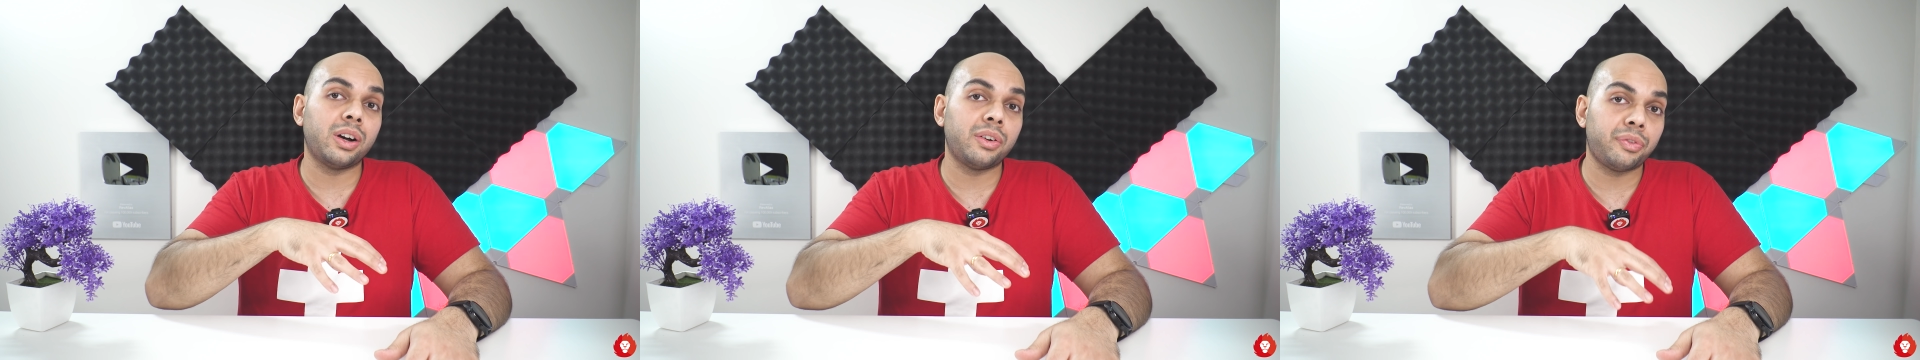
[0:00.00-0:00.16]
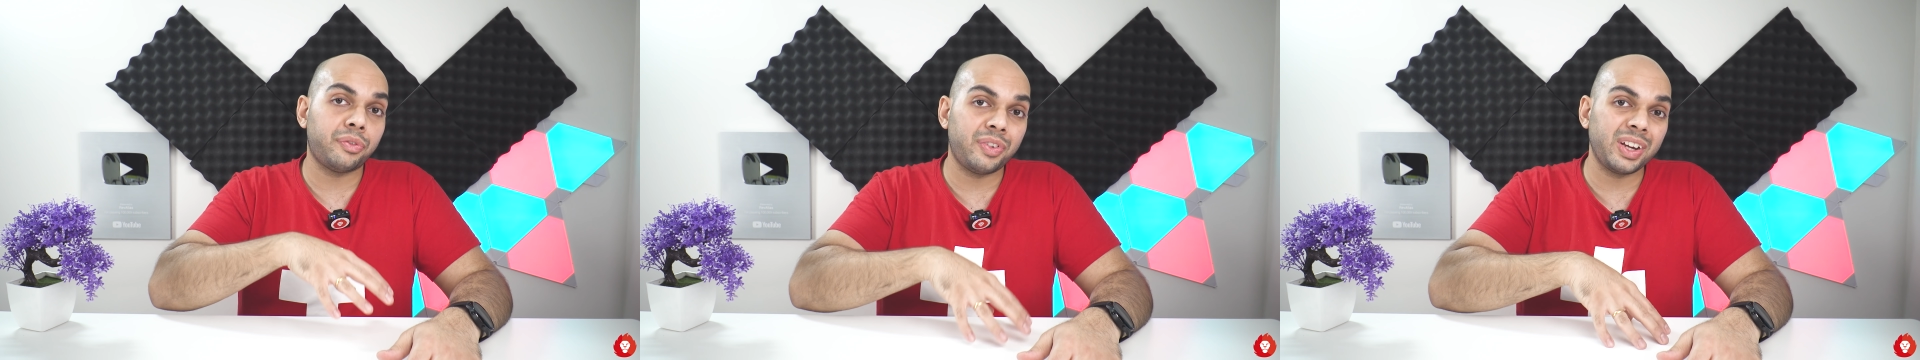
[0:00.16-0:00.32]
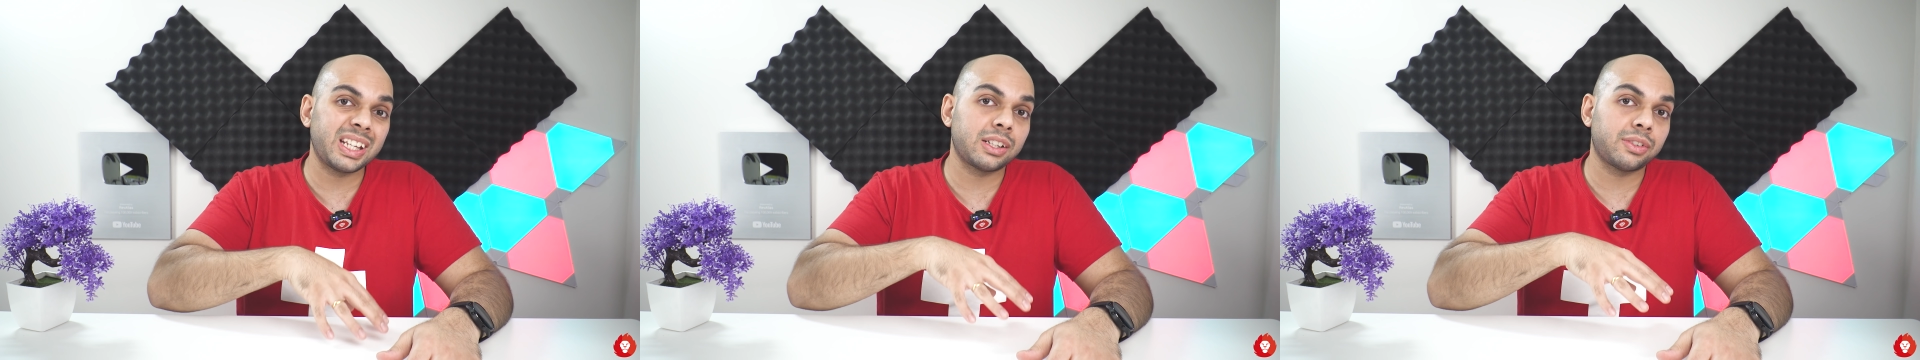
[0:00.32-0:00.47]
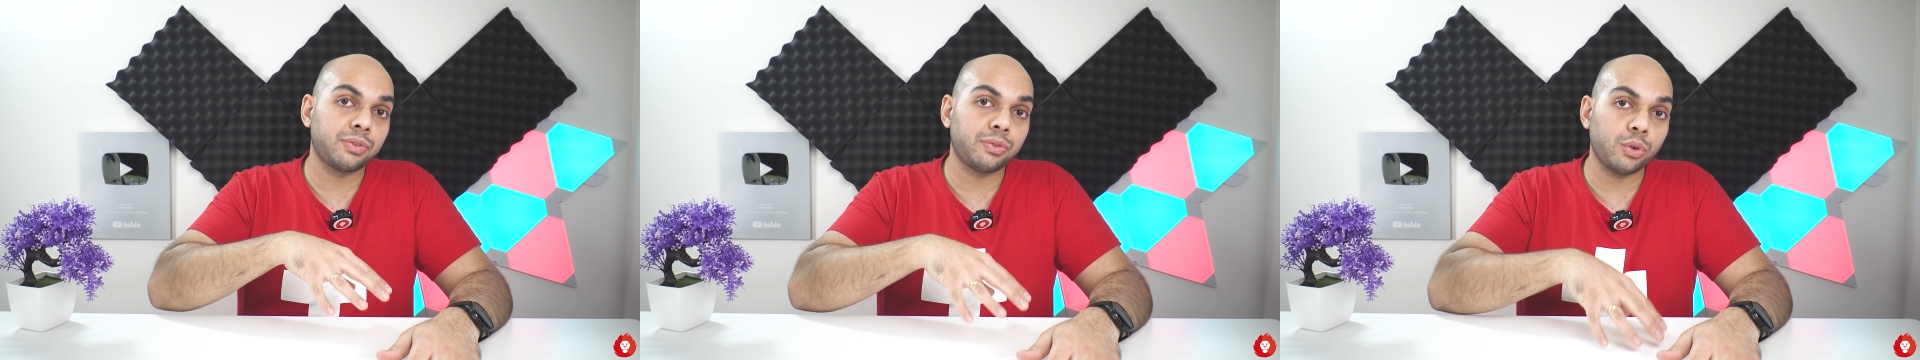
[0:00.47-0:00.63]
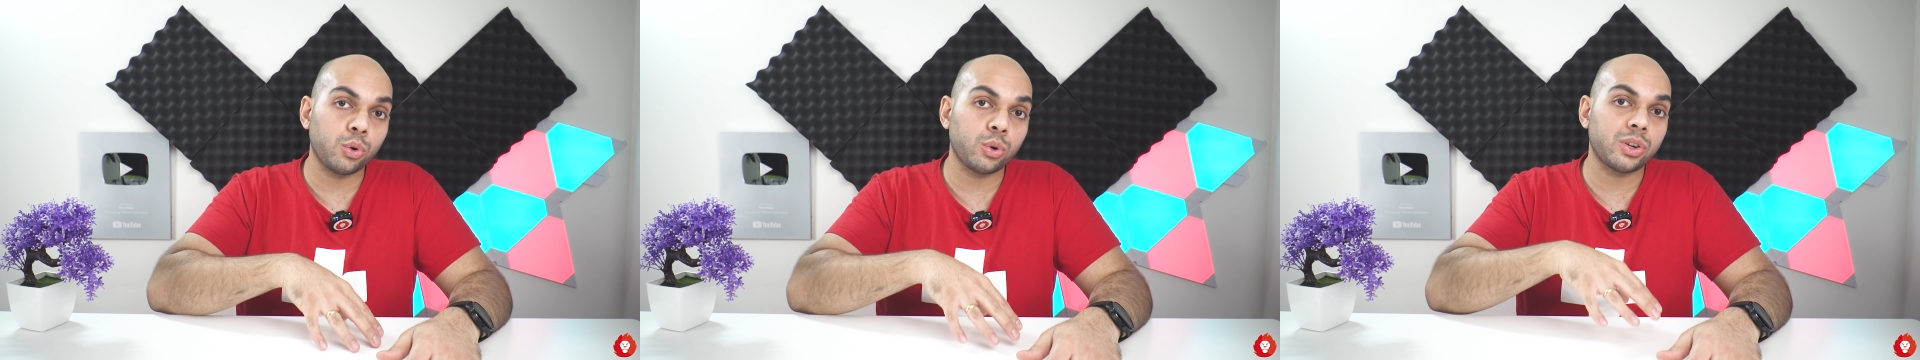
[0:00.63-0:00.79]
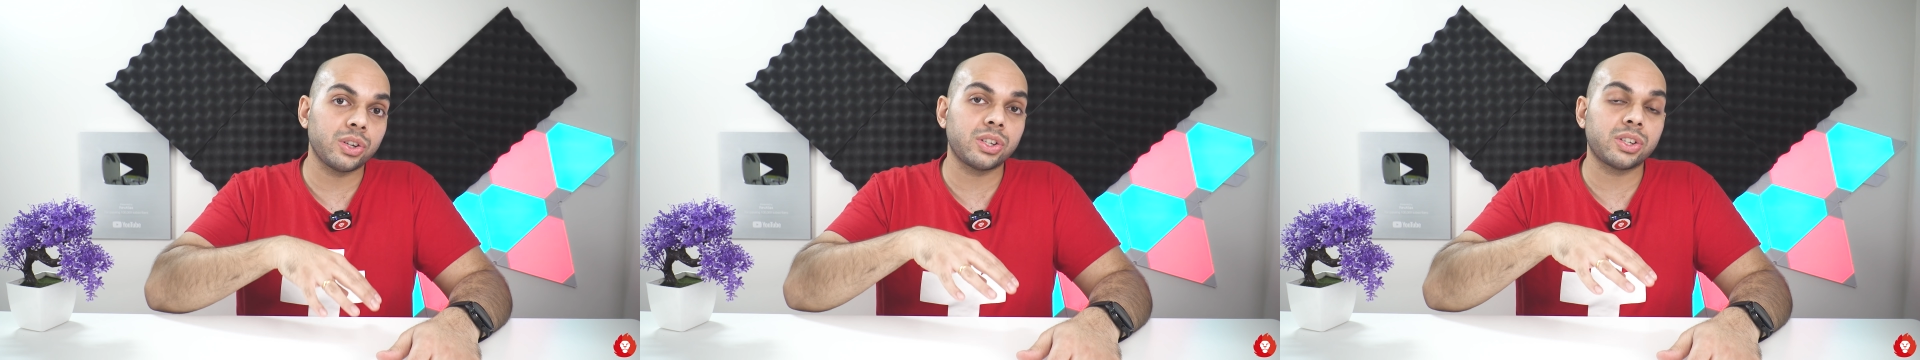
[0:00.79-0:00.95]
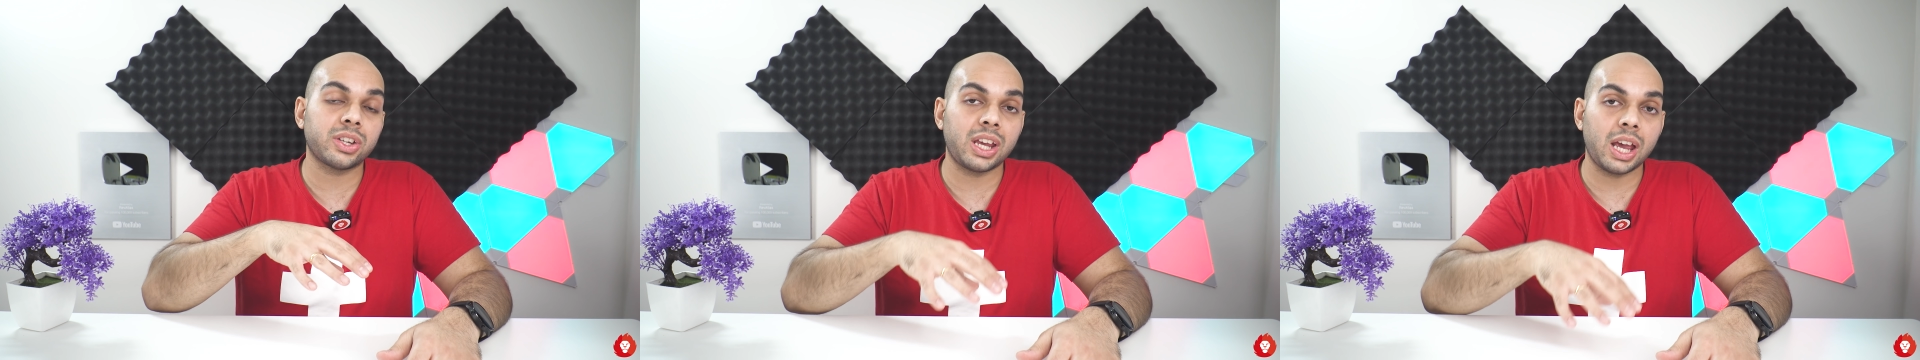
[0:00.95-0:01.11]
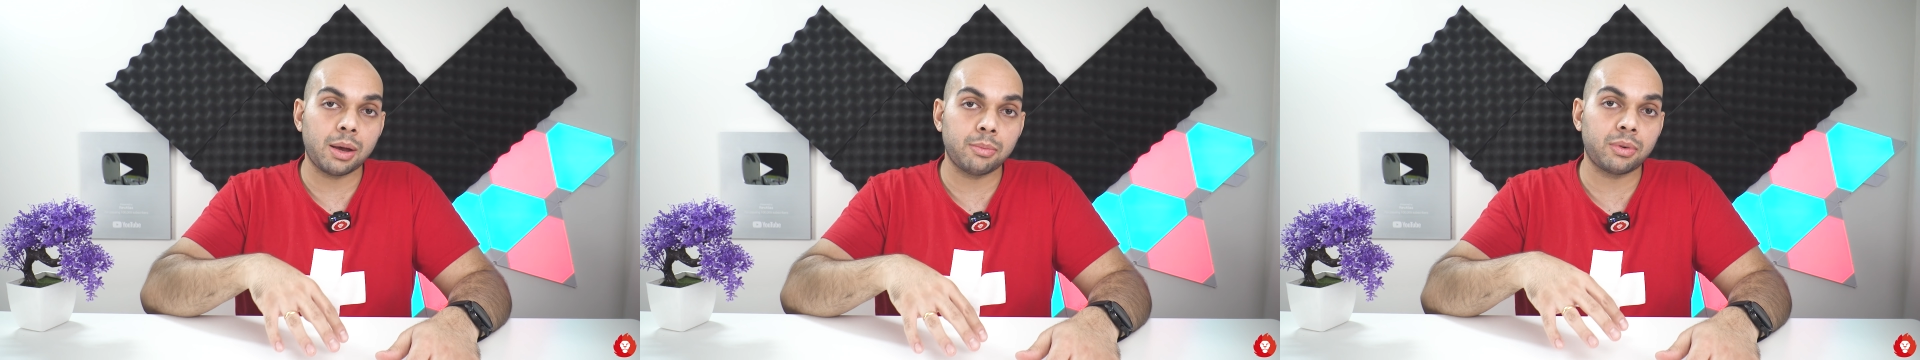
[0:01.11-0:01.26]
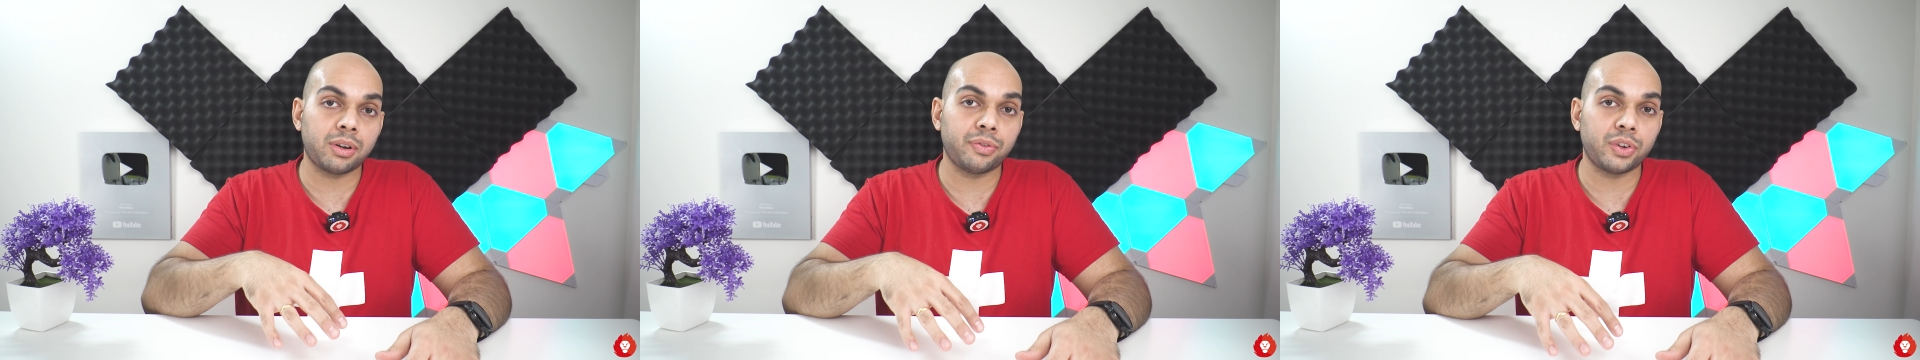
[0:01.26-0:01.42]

a fixed focus camera,